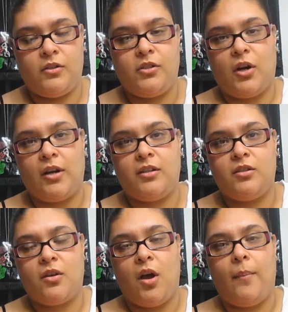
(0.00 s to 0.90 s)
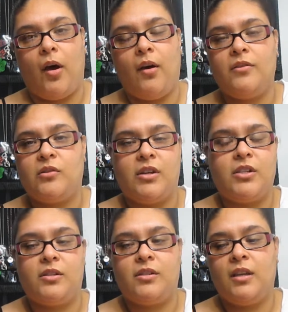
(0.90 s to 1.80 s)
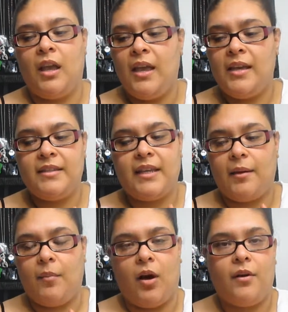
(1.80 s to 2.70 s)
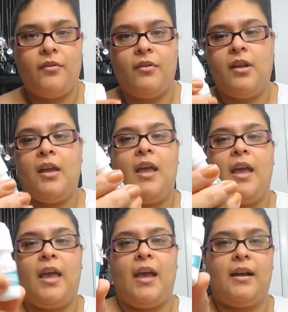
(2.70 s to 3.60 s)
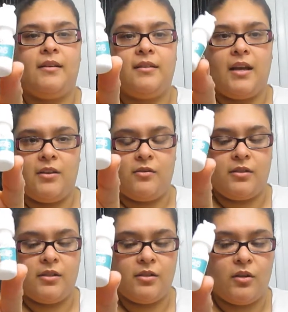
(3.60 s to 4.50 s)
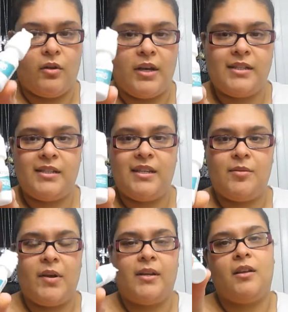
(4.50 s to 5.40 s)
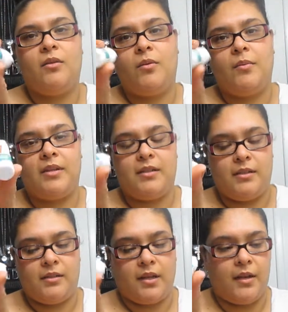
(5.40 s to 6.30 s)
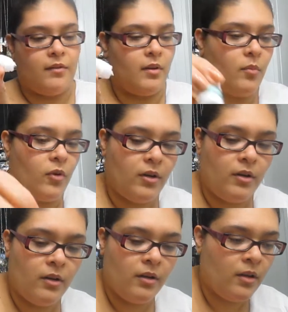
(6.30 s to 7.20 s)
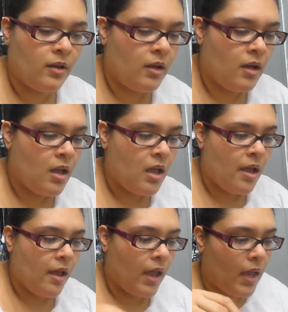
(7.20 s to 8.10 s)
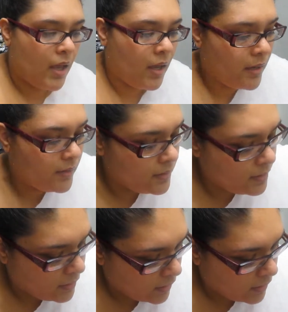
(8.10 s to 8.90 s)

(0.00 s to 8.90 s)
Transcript: starting to come off, so I just take them off and I use this glue. I just need to buy another one because it doesn't have any more. And